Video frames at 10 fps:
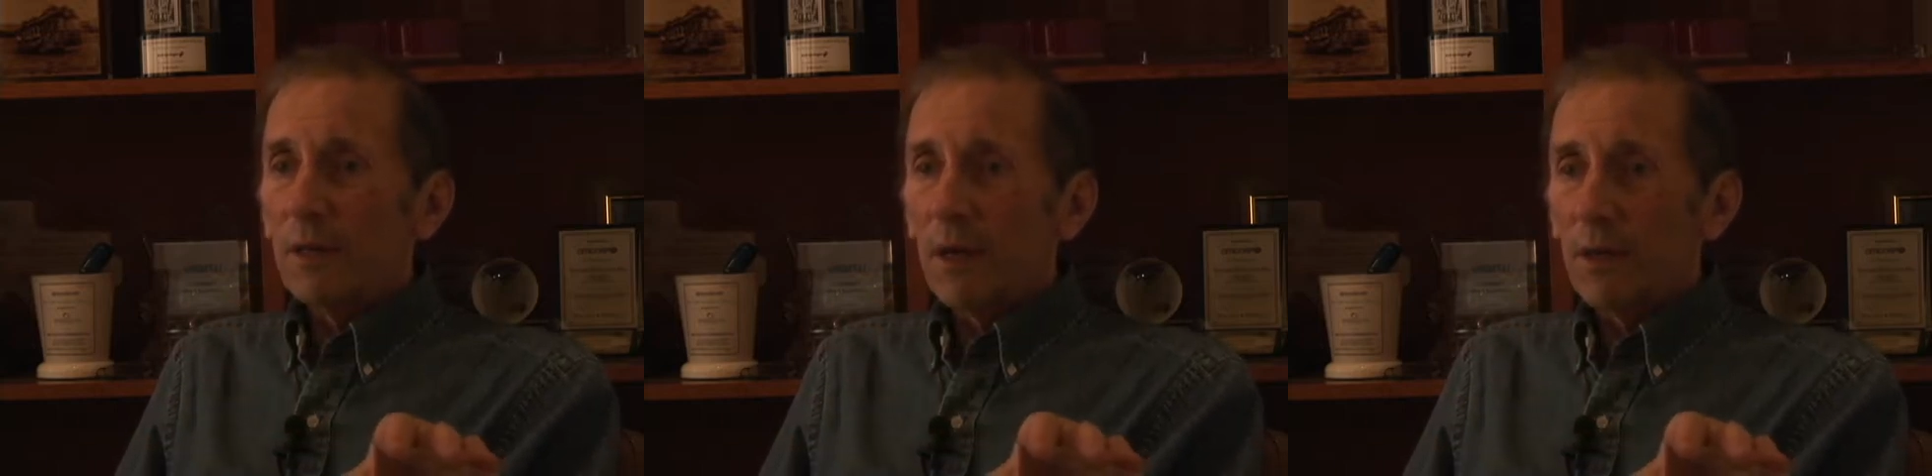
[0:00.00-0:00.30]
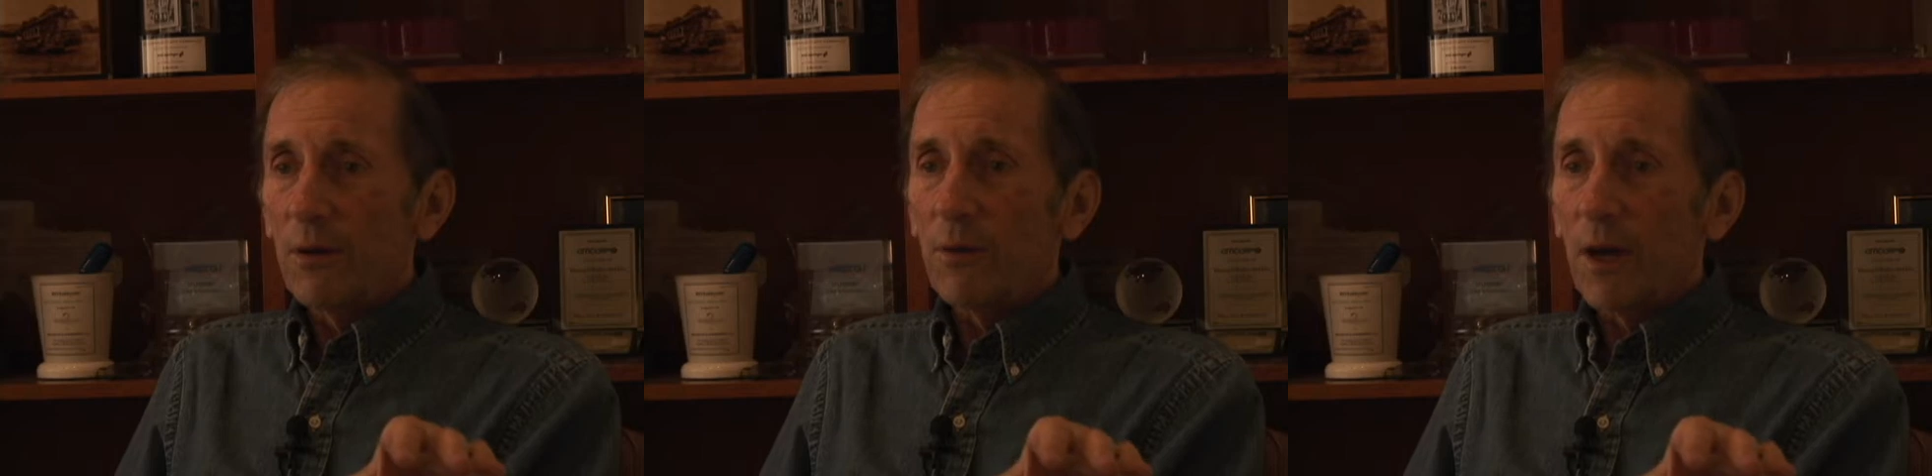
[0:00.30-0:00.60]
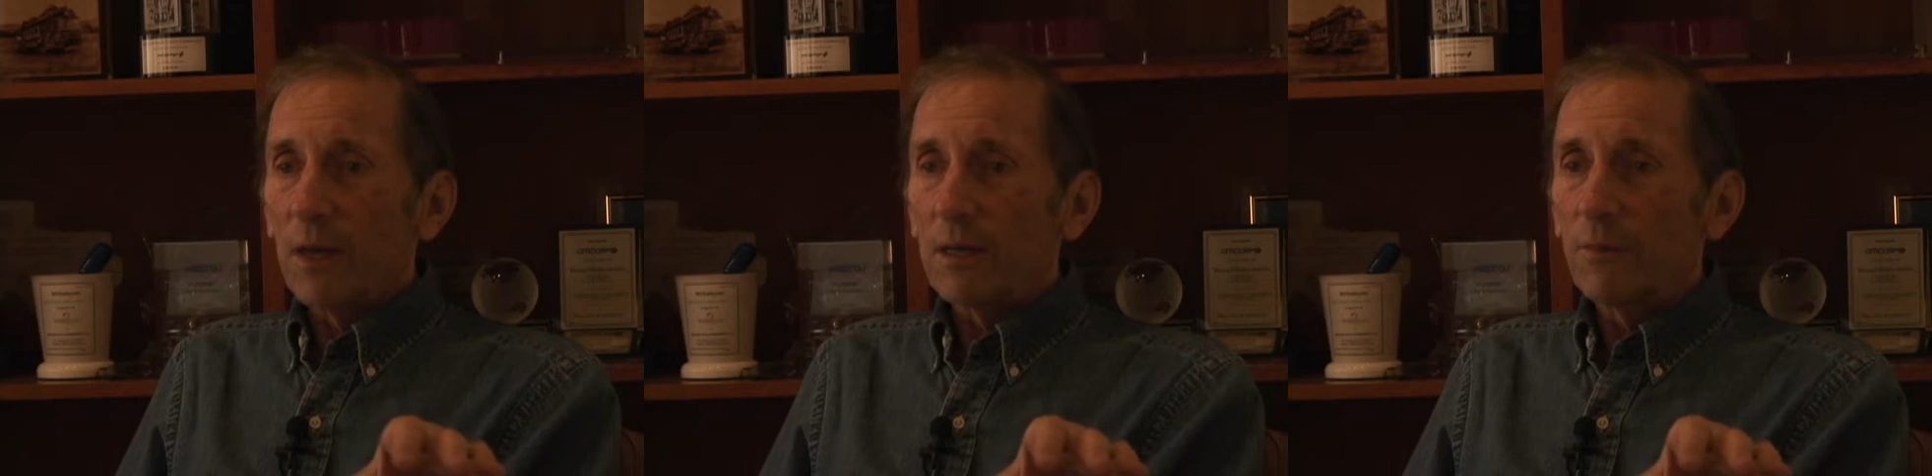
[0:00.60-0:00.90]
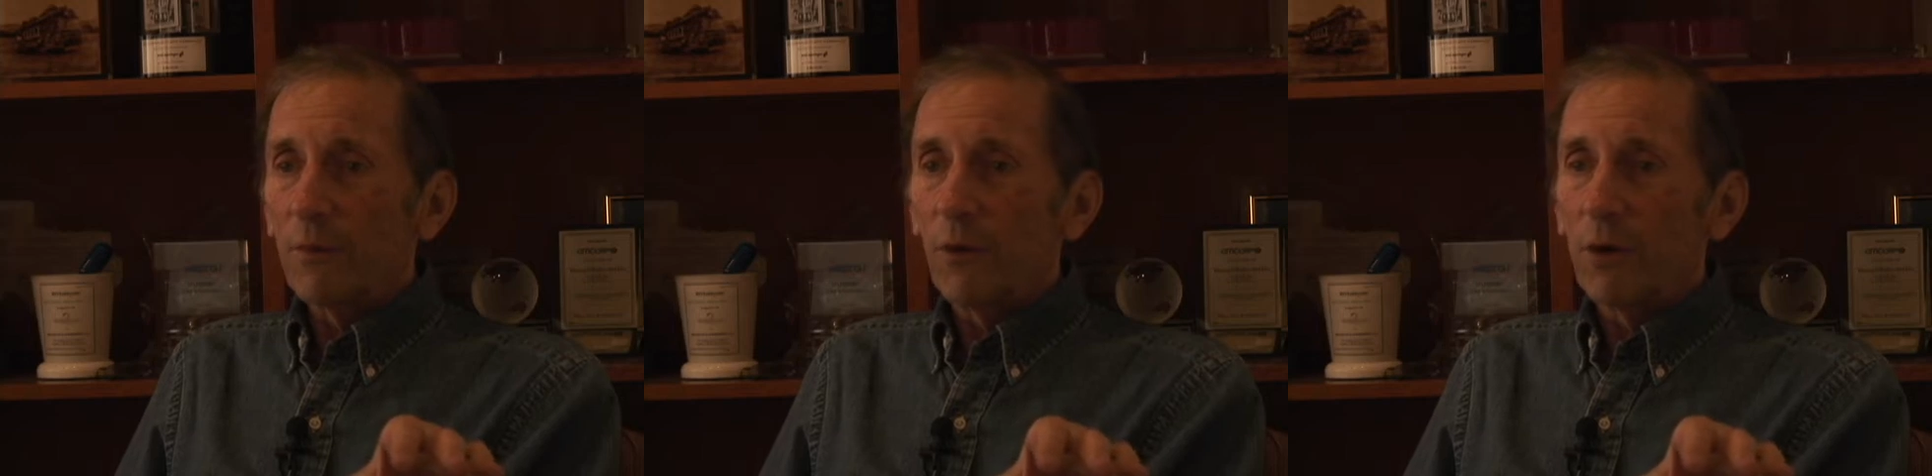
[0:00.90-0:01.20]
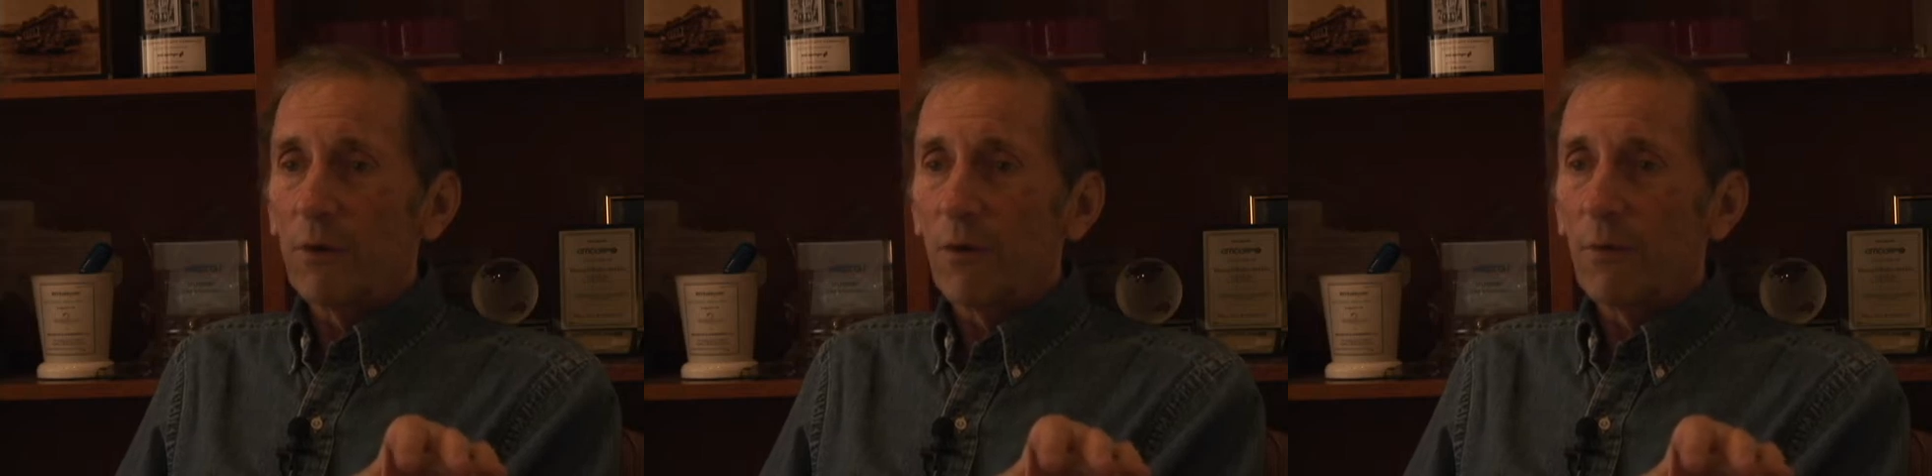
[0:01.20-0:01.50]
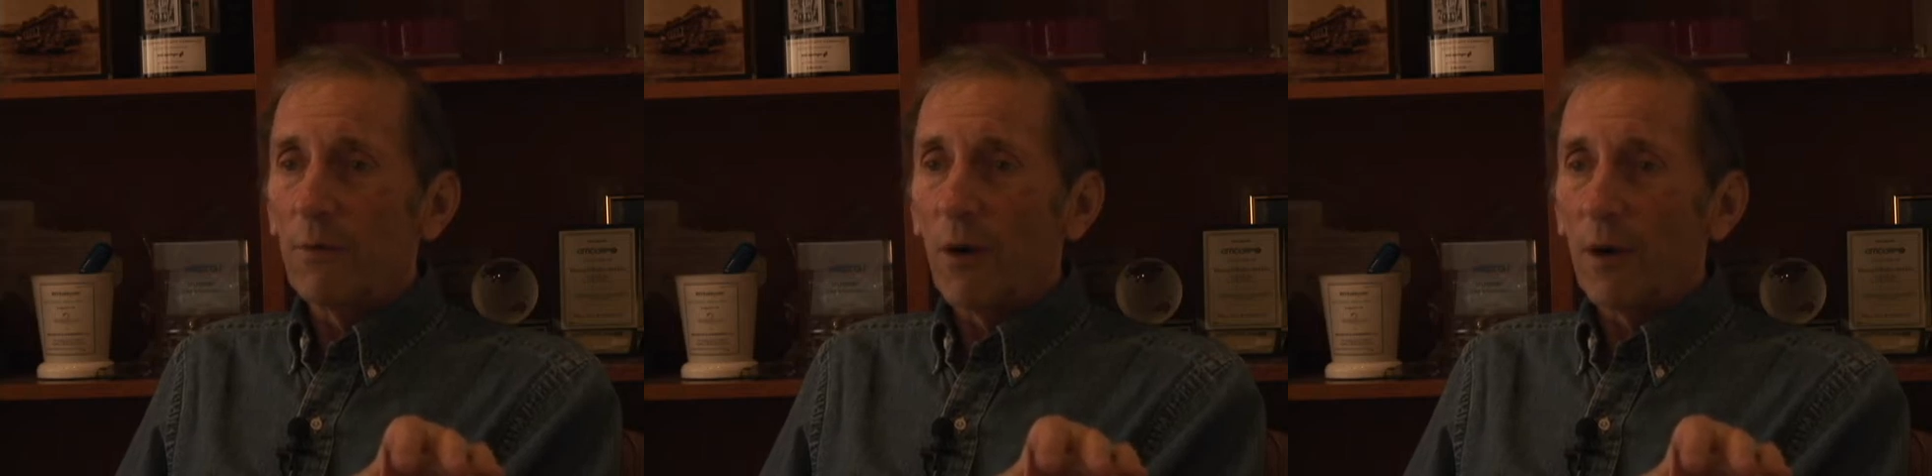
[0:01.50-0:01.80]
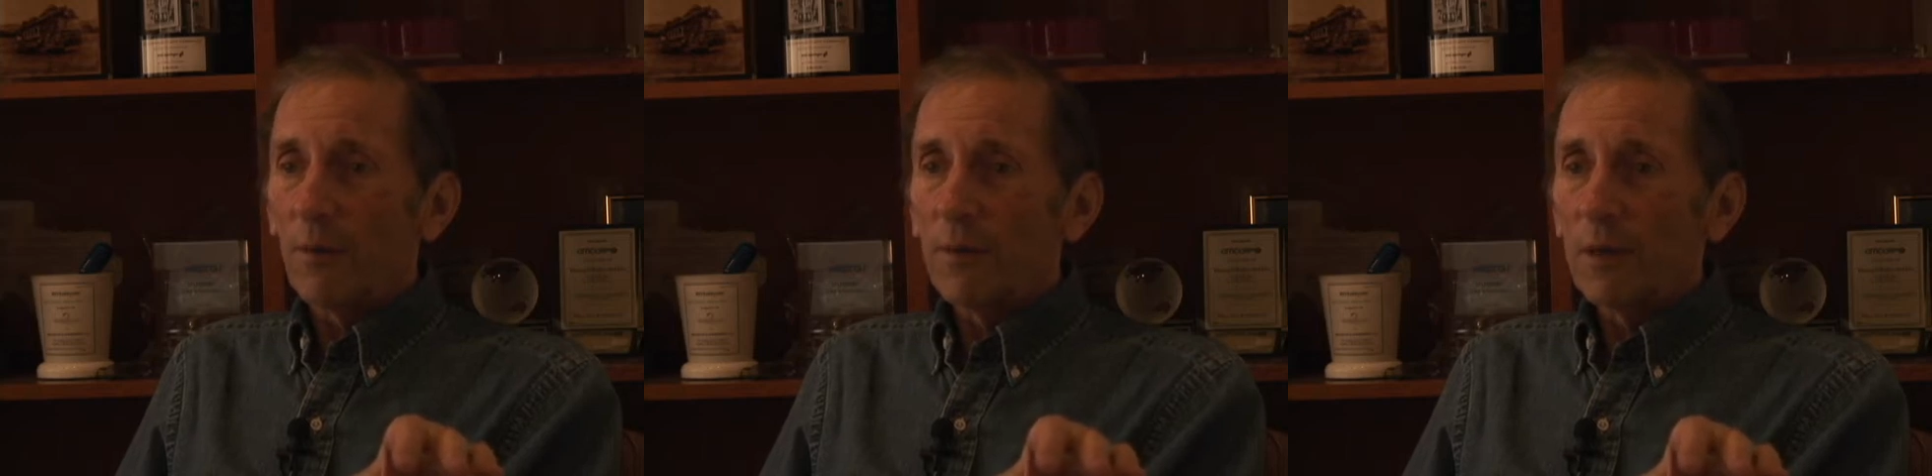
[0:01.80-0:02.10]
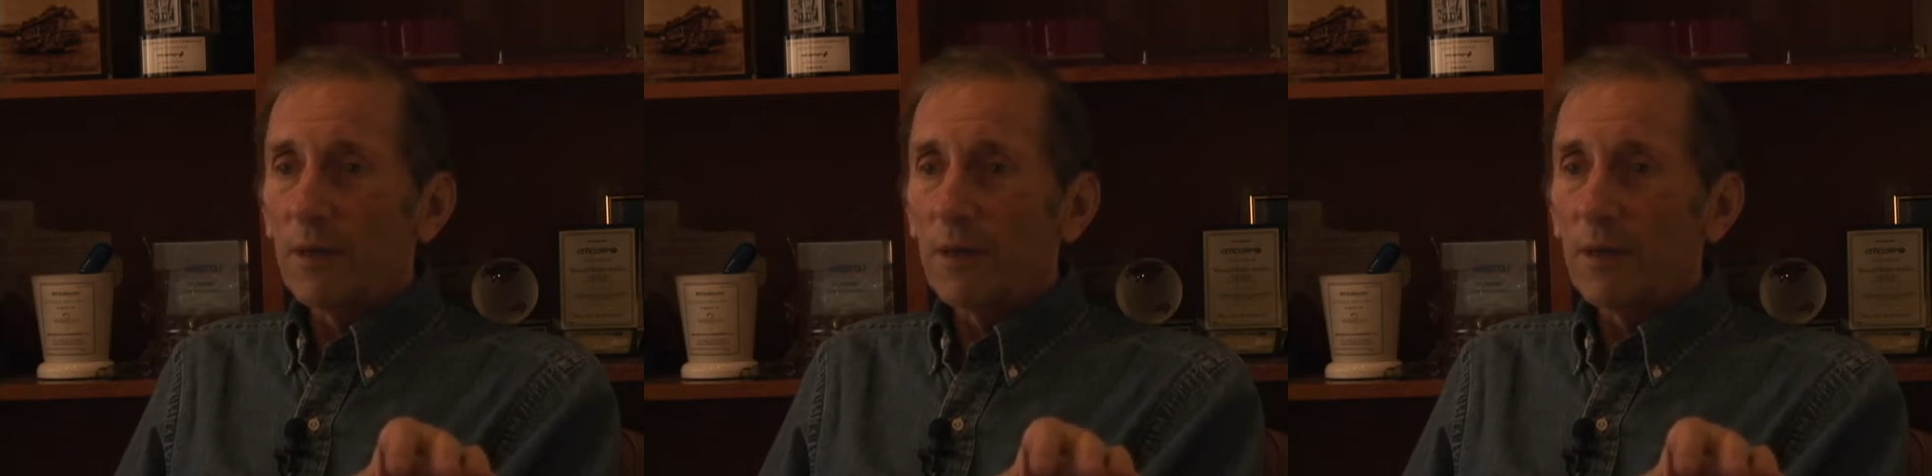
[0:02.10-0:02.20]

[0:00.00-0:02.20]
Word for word: underwritings before you ever bought them.